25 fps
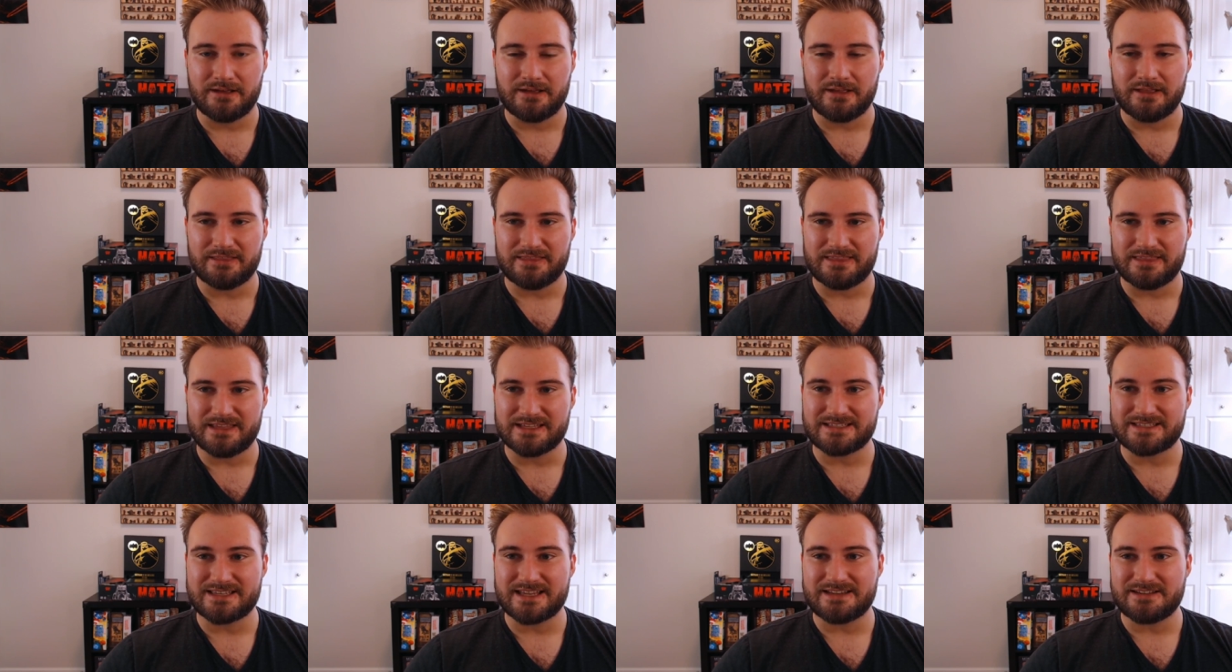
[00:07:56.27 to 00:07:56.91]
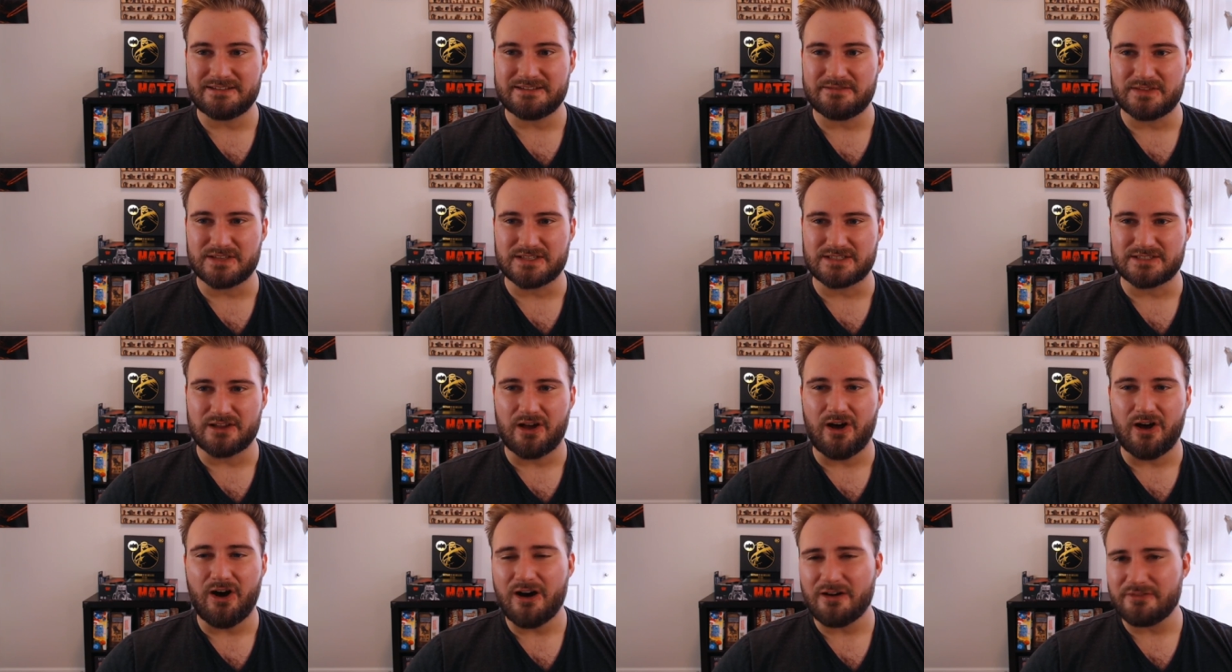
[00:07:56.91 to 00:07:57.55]
The incentive is
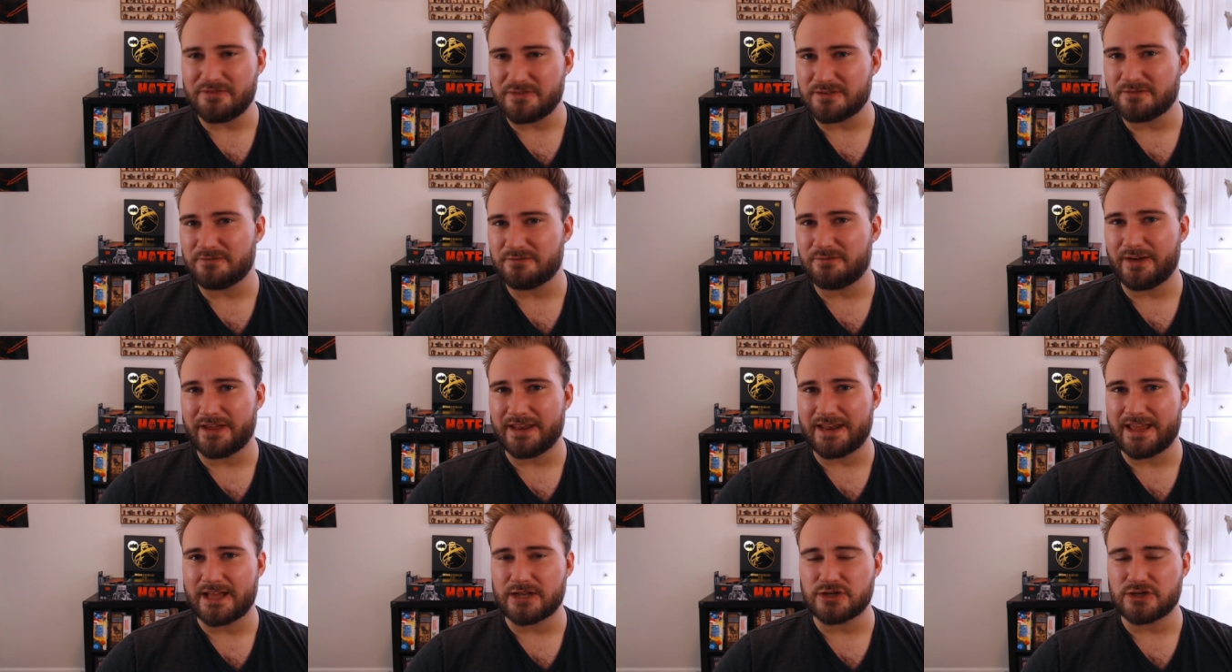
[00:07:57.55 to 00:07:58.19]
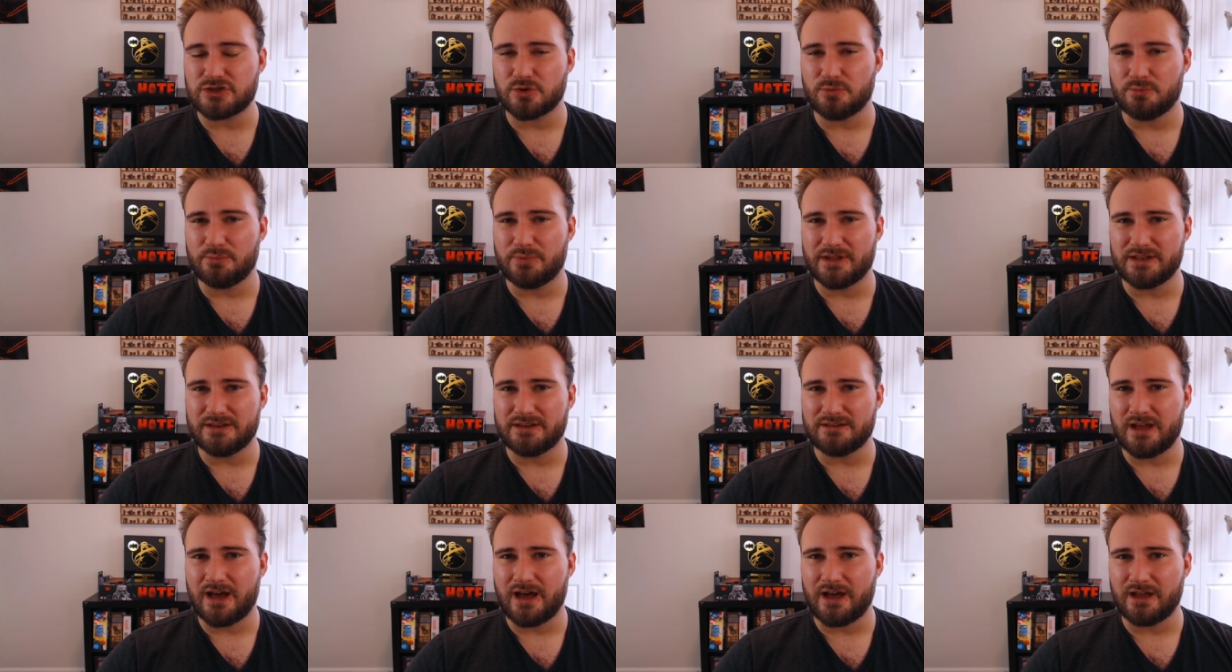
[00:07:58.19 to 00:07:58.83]
often financial, but
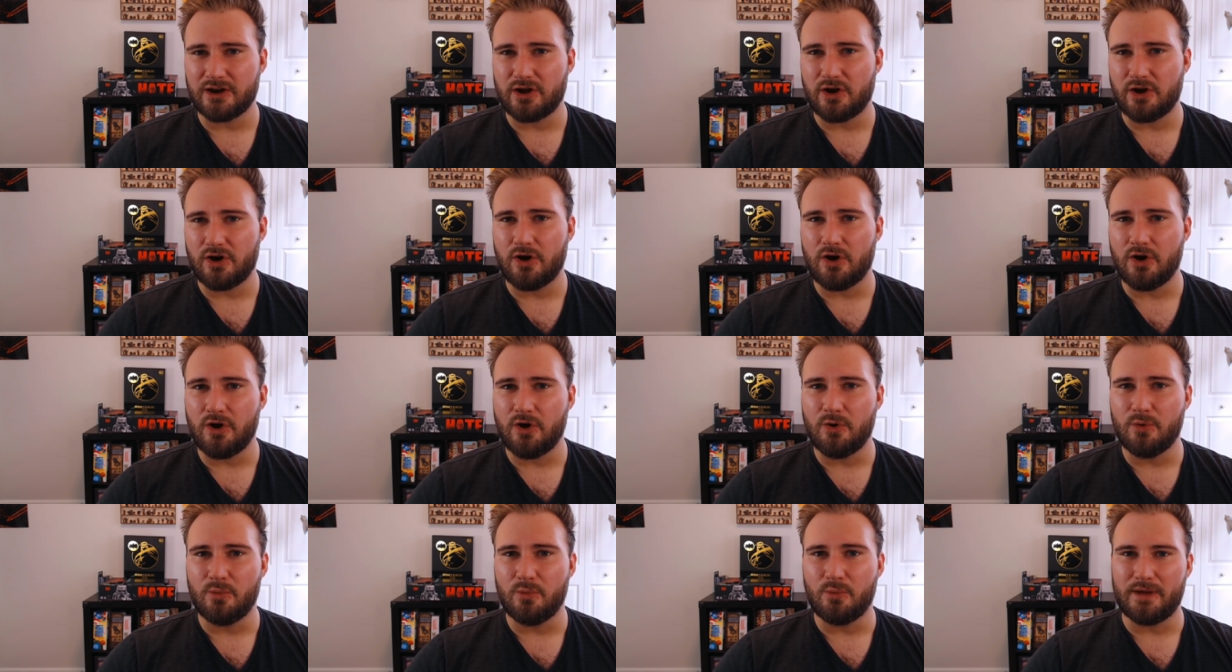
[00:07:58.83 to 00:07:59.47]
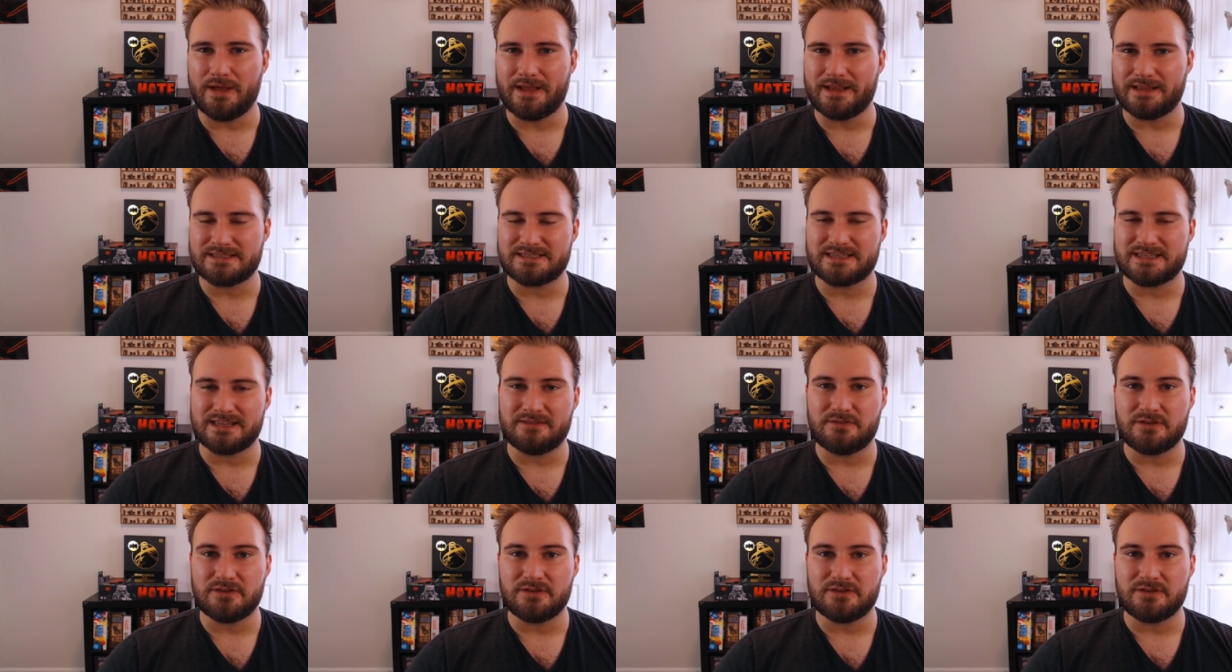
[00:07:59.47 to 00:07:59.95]
not always. And if you can